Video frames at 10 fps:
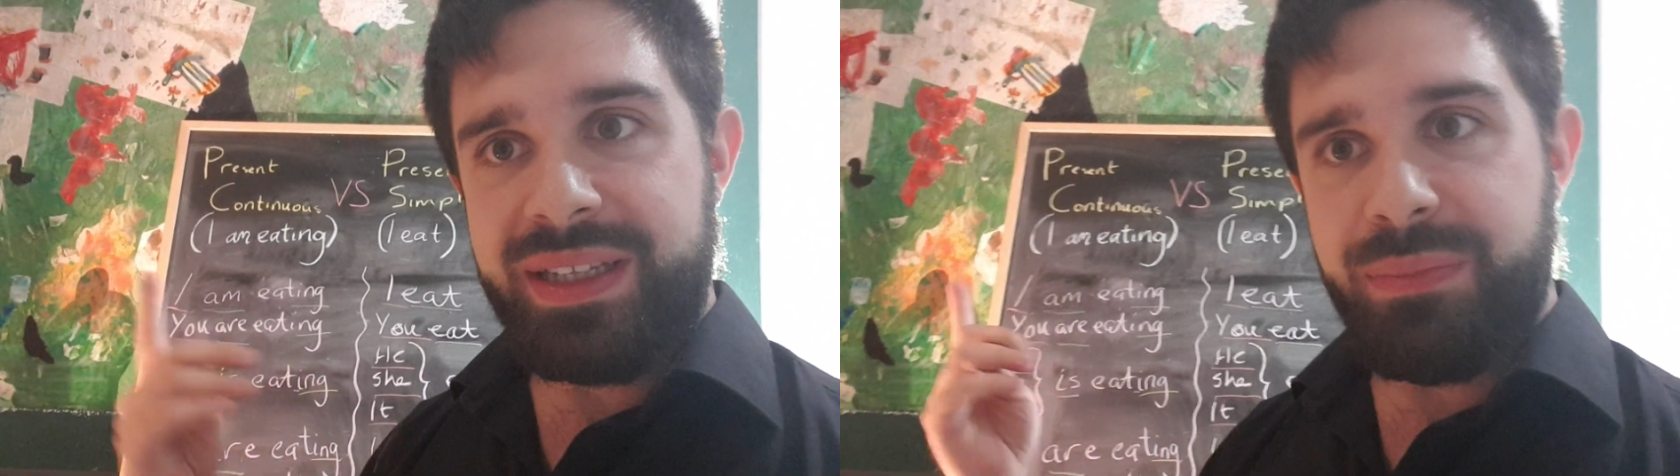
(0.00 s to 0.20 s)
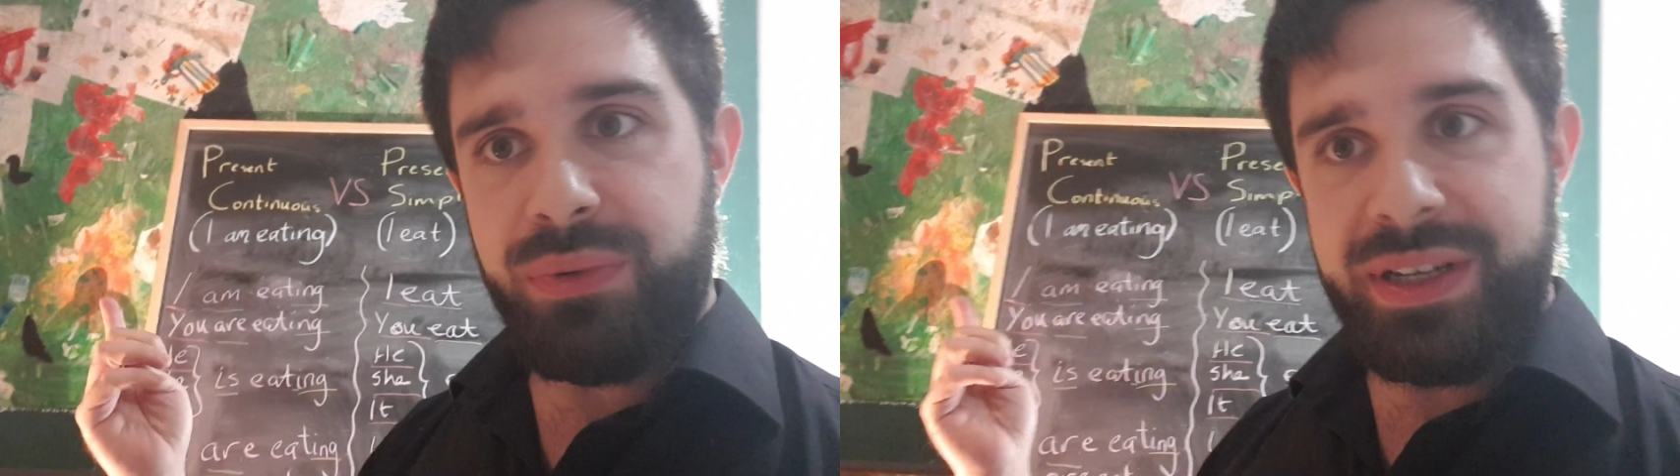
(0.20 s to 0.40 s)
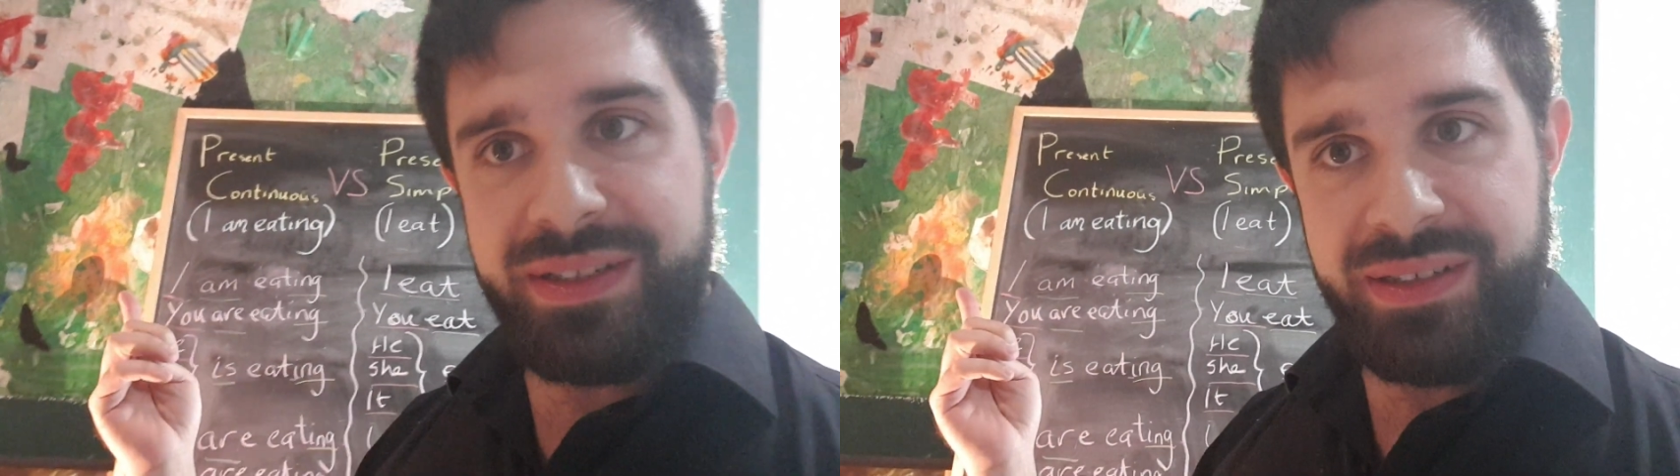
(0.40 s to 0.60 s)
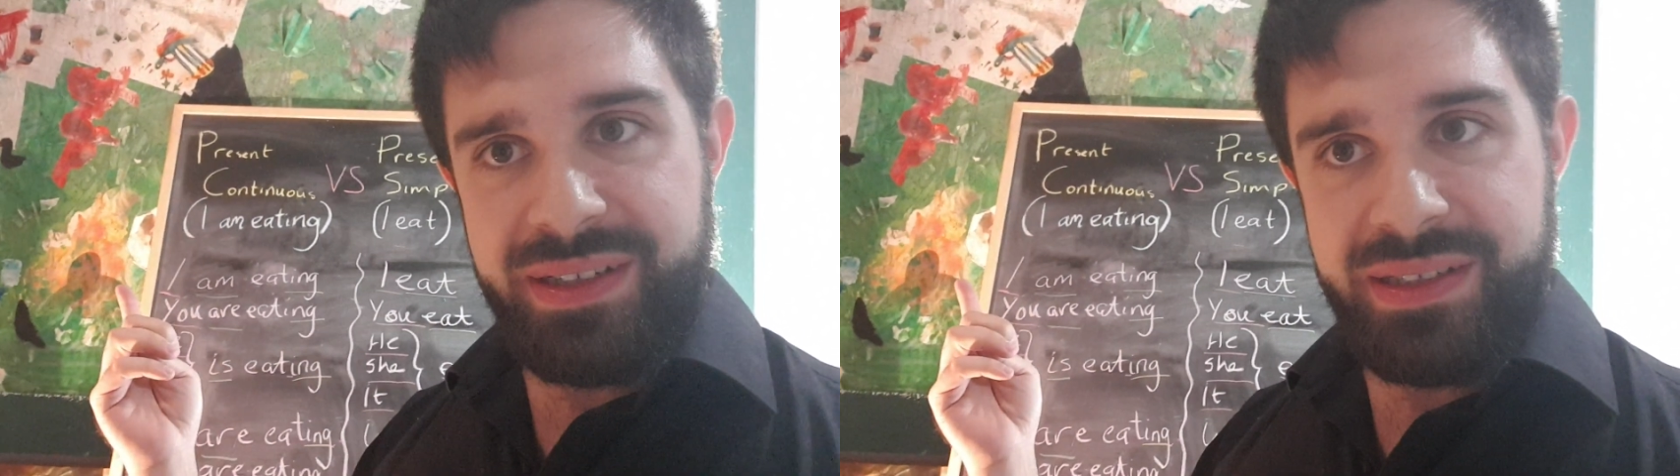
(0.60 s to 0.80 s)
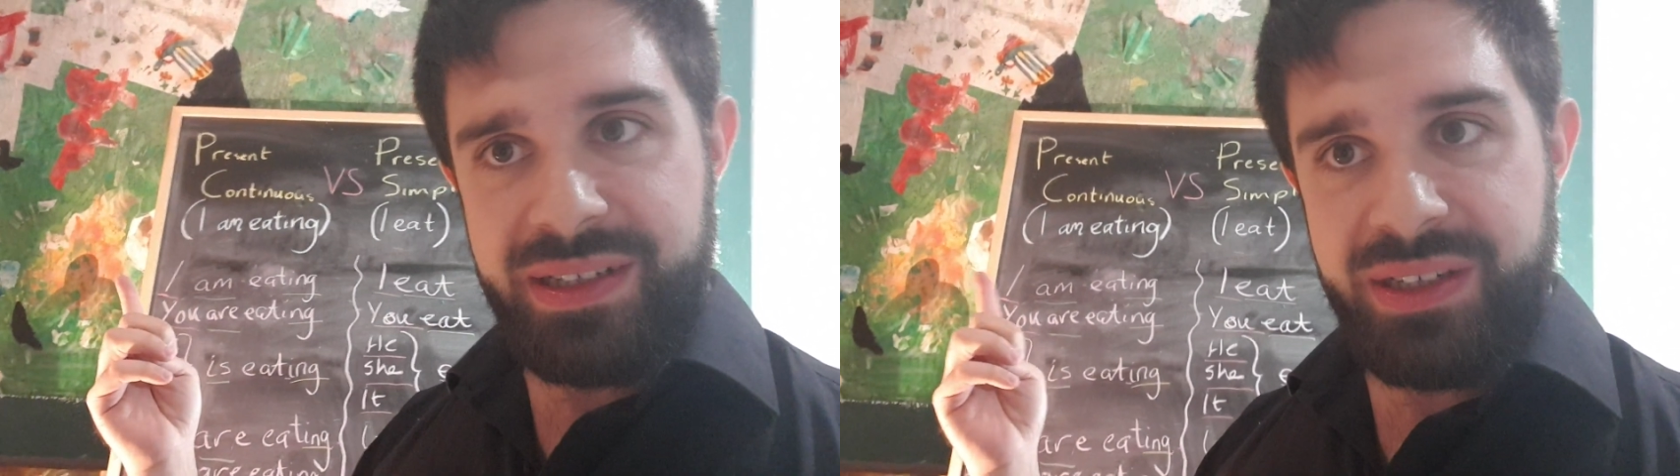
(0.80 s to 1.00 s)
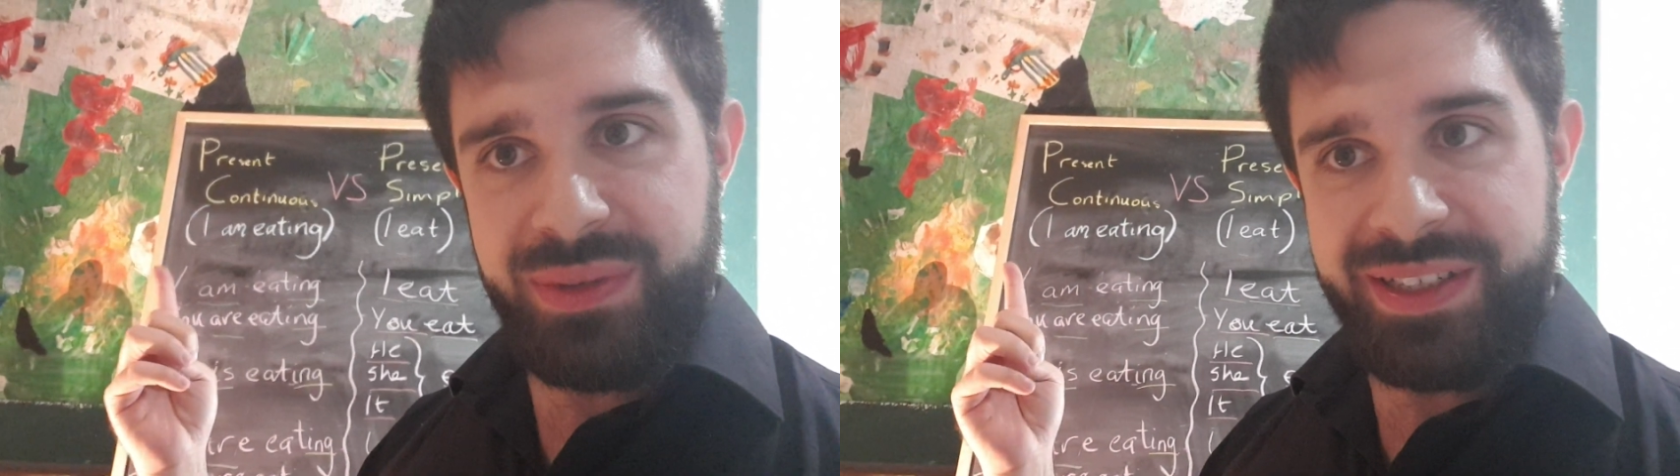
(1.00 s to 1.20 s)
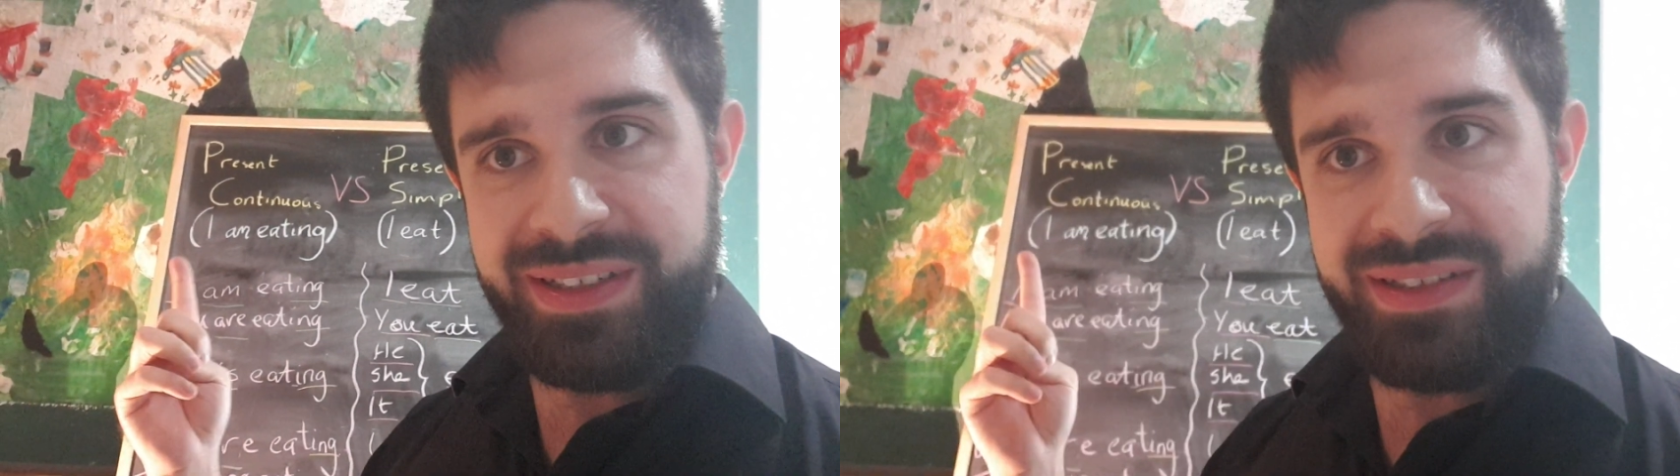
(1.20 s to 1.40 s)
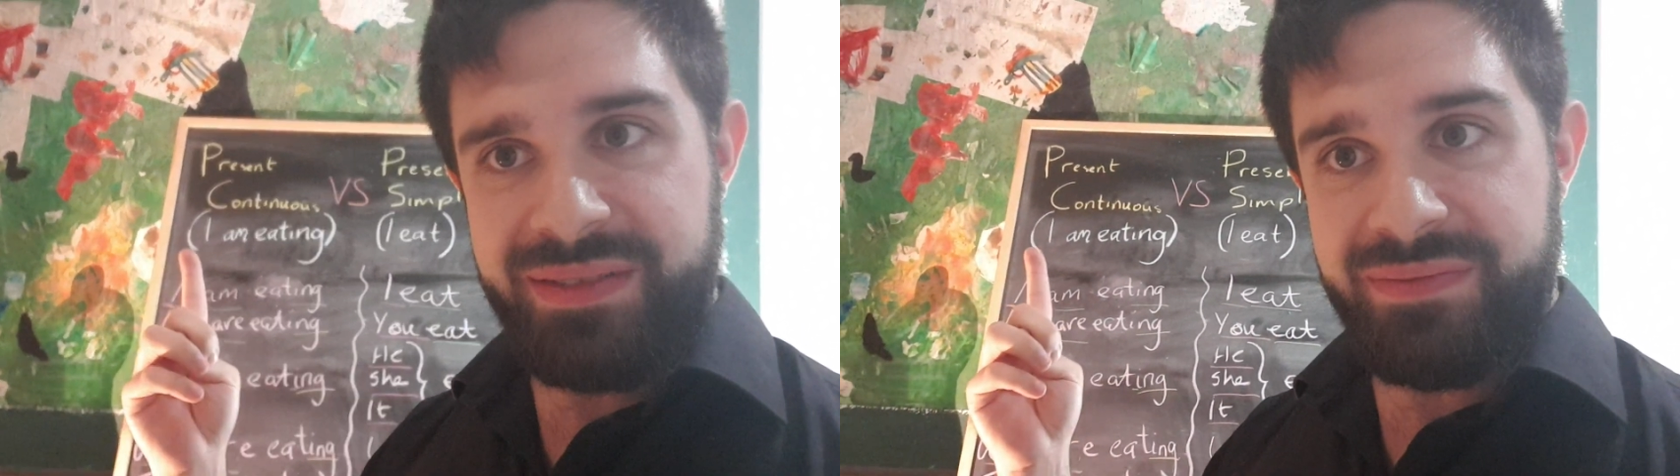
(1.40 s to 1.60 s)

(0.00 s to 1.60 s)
present continuous